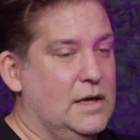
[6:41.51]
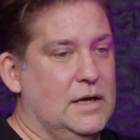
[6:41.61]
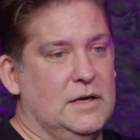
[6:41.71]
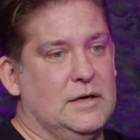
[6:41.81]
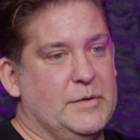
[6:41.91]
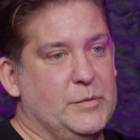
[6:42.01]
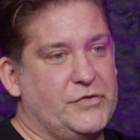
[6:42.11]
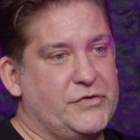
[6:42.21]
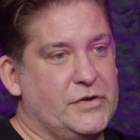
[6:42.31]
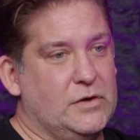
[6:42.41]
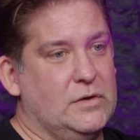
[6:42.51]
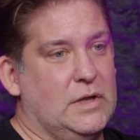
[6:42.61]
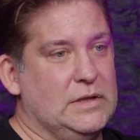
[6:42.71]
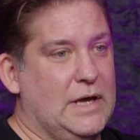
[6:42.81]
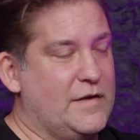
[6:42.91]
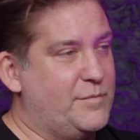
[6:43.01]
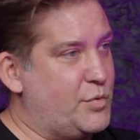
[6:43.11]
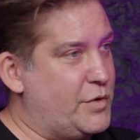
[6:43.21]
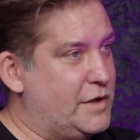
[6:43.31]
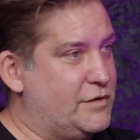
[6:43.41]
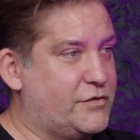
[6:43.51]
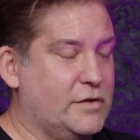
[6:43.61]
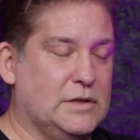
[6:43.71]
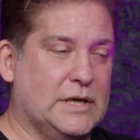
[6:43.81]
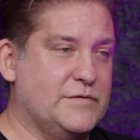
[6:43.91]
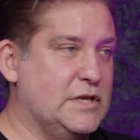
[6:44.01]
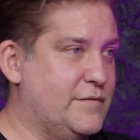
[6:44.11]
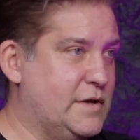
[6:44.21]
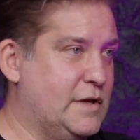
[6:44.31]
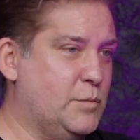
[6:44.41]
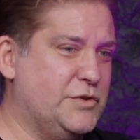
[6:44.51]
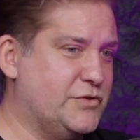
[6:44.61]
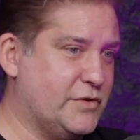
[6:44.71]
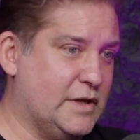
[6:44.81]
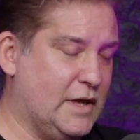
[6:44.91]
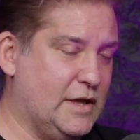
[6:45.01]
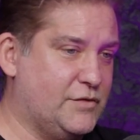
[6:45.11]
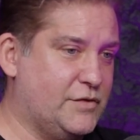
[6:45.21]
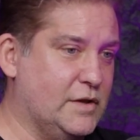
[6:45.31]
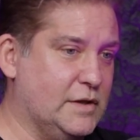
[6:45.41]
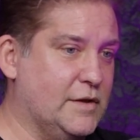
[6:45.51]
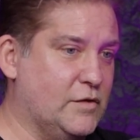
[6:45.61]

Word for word: Um, it was still a lot of print, still a lot of TV, which again it still okay.